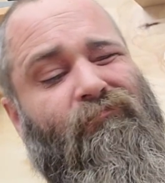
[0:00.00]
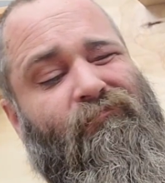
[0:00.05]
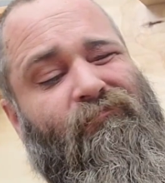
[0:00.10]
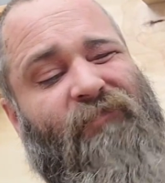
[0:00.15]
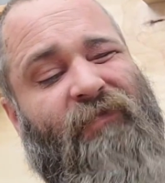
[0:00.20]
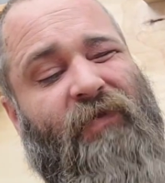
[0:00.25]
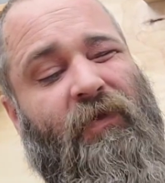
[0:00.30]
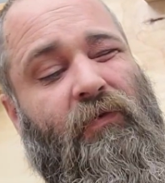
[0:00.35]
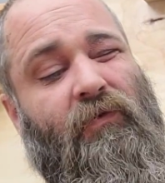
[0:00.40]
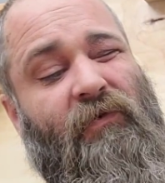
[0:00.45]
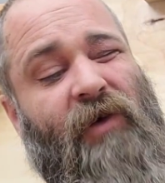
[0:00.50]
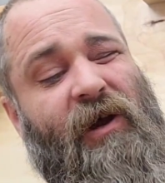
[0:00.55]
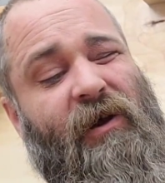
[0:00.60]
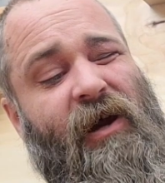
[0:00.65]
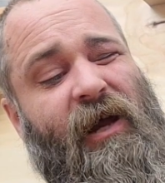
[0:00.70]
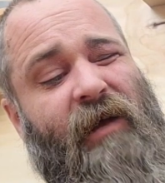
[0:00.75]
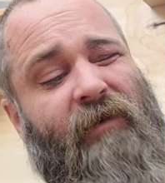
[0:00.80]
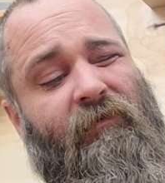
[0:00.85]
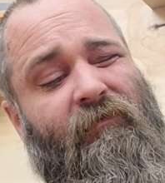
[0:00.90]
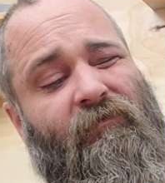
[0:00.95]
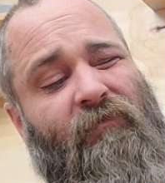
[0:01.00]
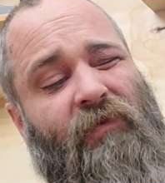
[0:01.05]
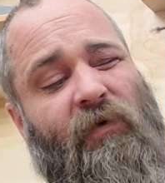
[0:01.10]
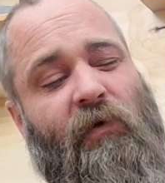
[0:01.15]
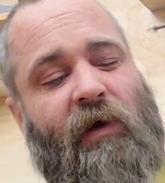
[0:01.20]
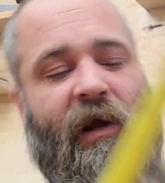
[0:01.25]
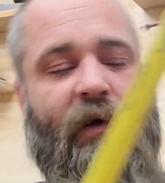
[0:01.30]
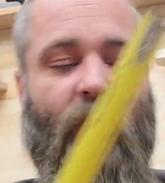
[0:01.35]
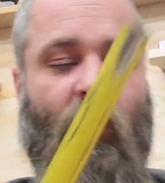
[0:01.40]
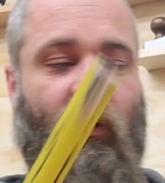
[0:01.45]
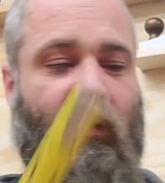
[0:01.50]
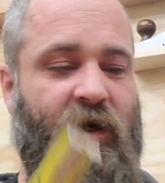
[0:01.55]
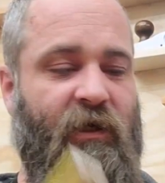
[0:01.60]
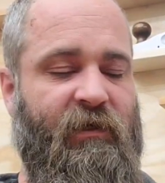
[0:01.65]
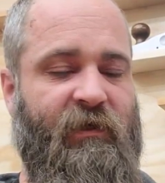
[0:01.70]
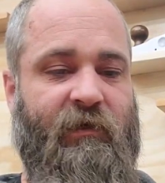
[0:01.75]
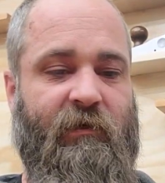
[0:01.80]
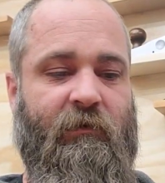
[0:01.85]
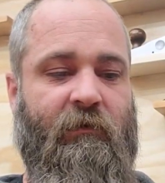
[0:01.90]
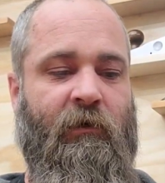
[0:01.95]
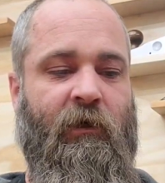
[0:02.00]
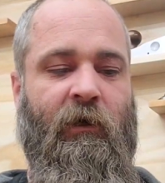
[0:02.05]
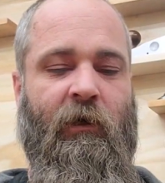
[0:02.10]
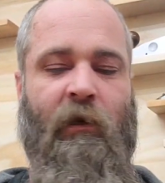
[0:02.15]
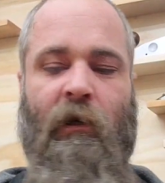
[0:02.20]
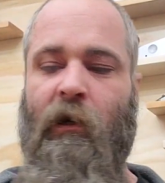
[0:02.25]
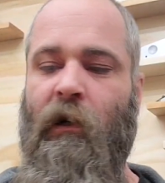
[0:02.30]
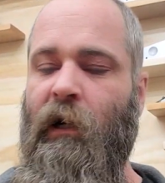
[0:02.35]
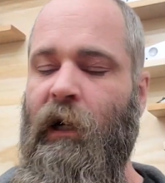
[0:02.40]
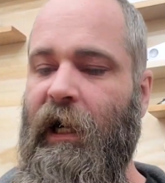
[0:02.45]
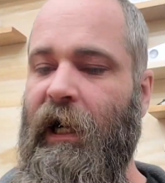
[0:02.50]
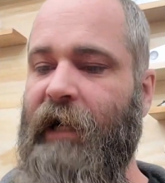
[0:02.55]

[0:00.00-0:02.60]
3 3/4.